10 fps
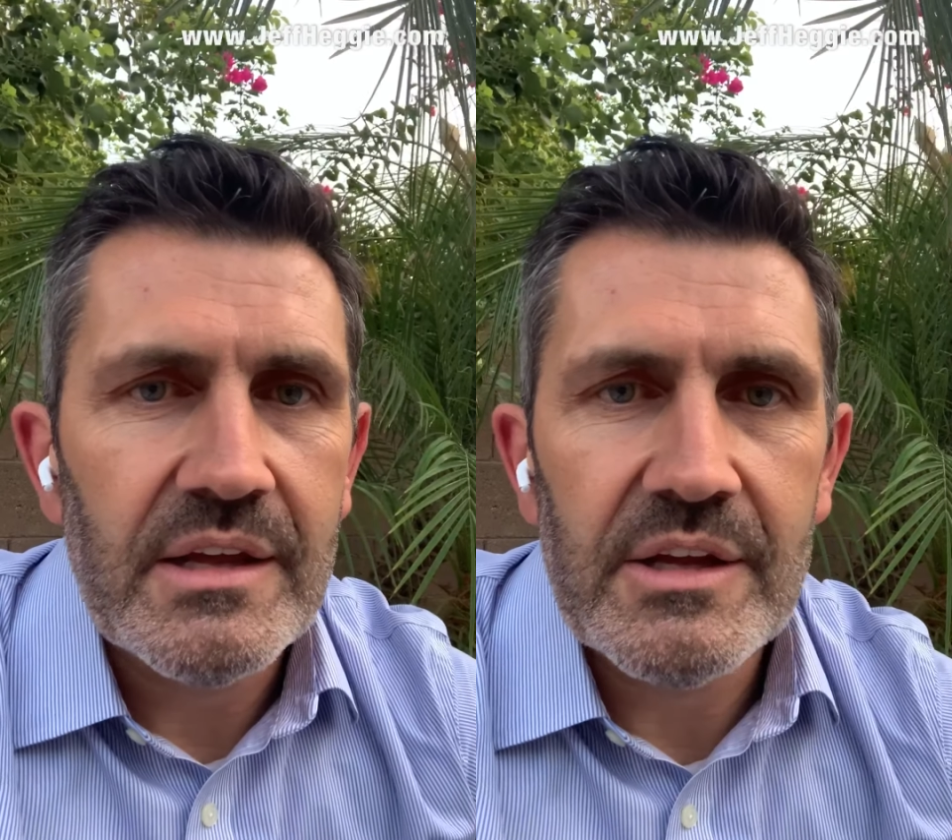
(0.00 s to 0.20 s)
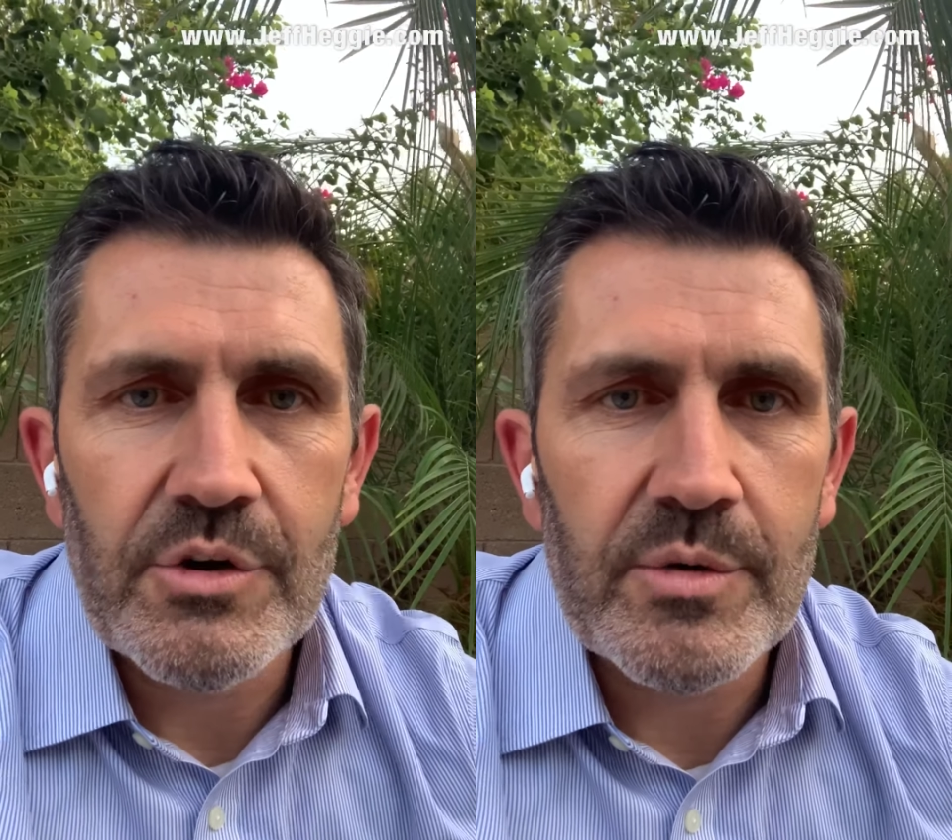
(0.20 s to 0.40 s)

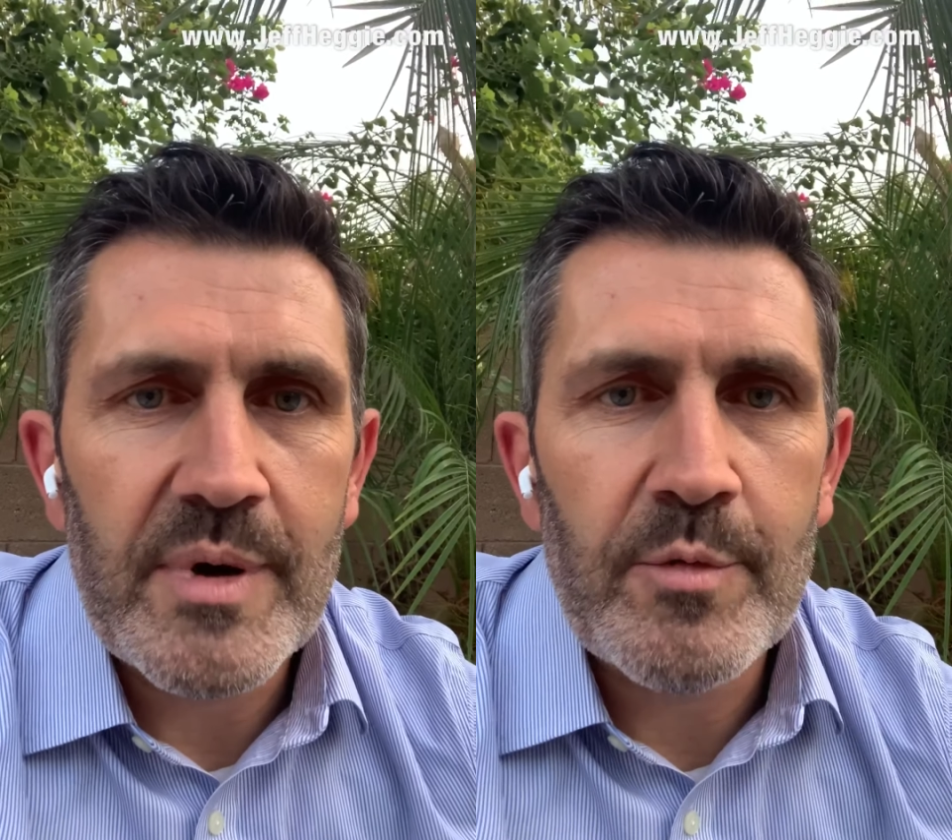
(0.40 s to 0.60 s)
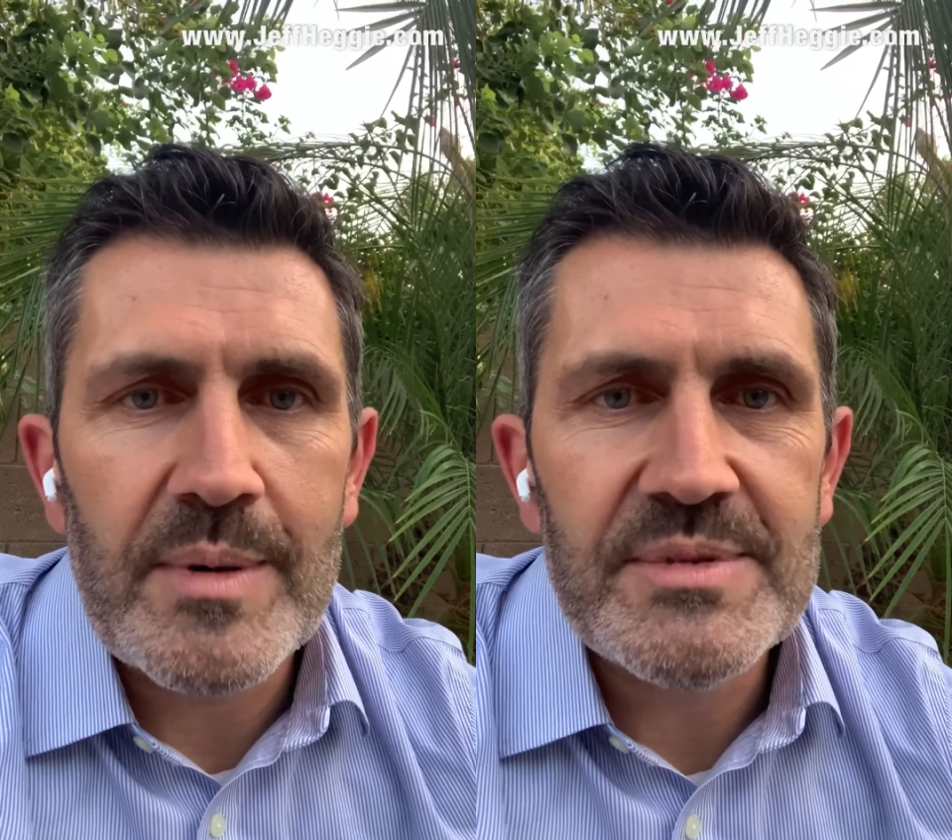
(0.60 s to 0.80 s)
go to my
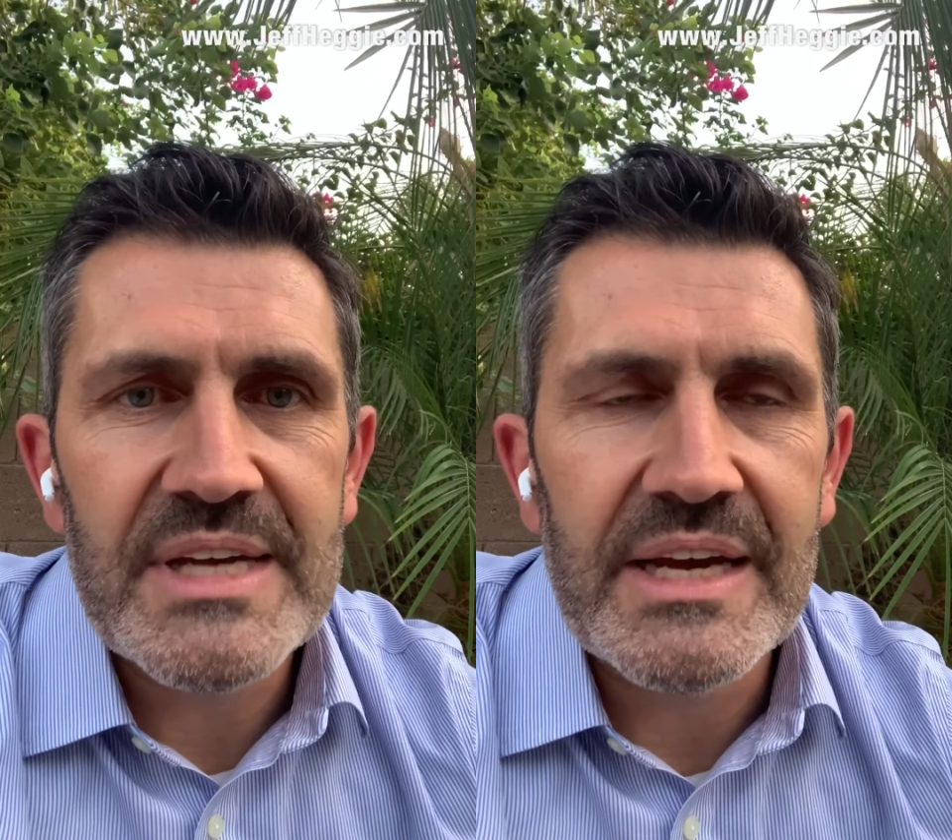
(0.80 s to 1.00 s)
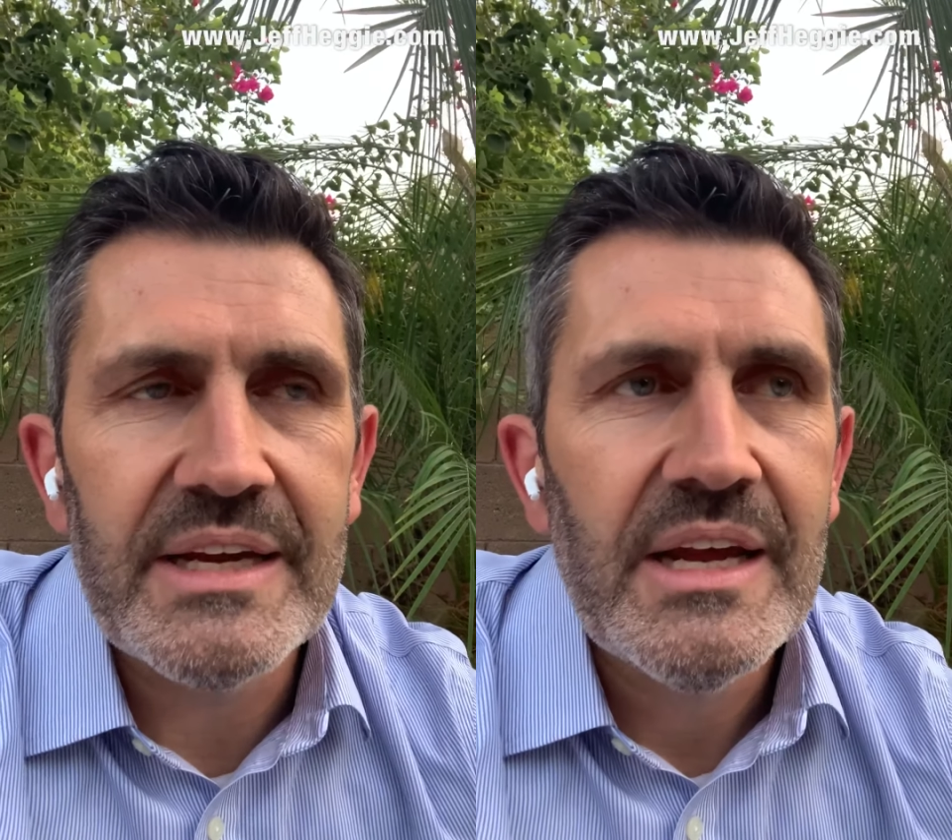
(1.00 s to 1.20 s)

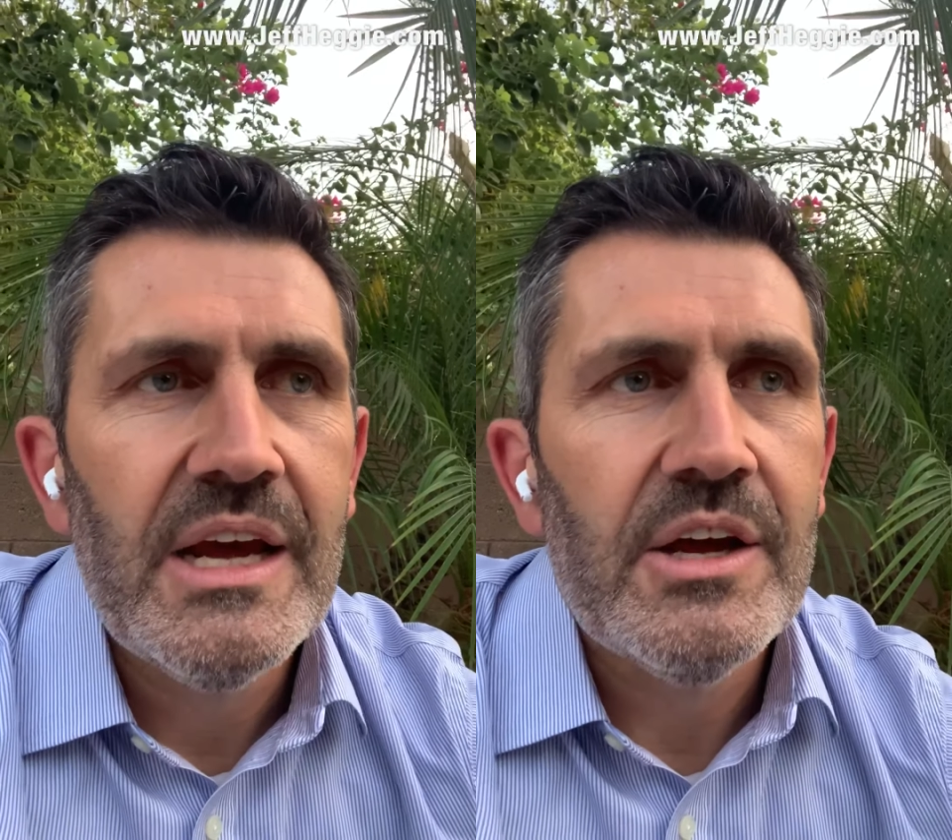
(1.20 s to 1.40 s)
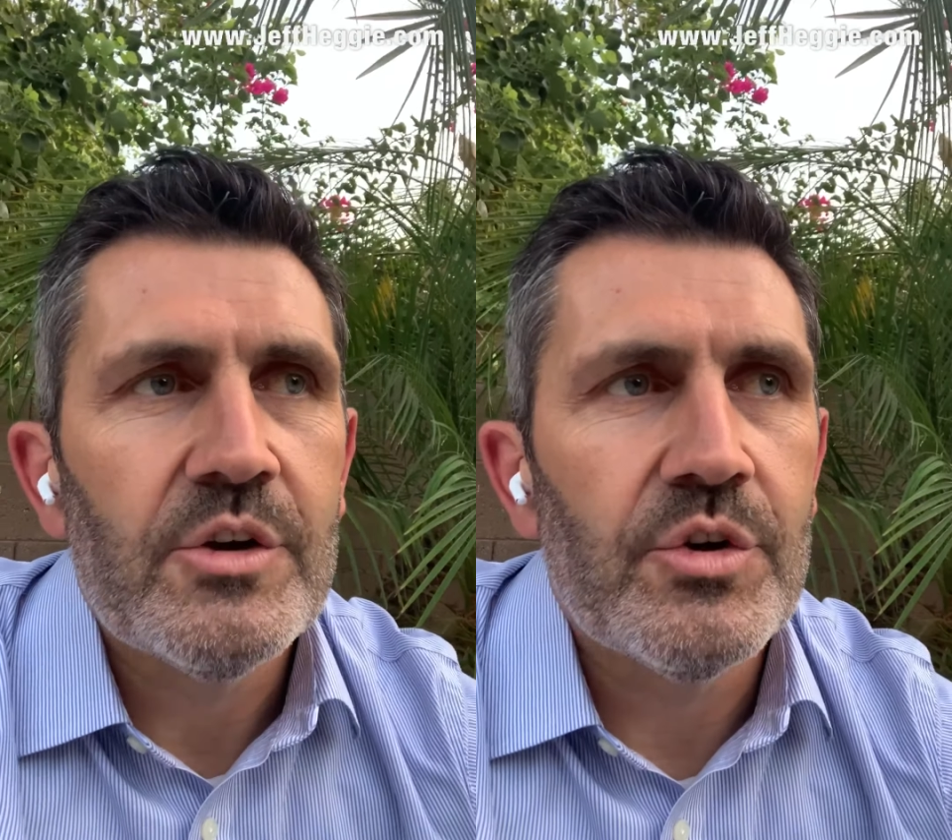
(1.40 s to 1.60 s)
website,
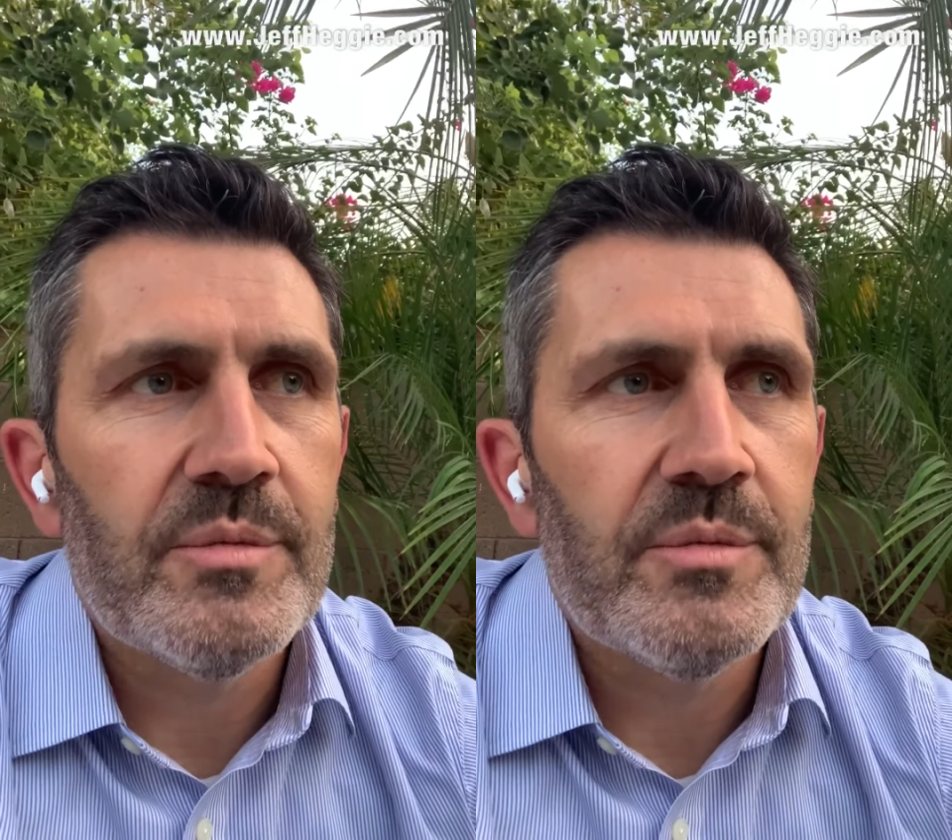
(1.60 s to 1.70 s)
go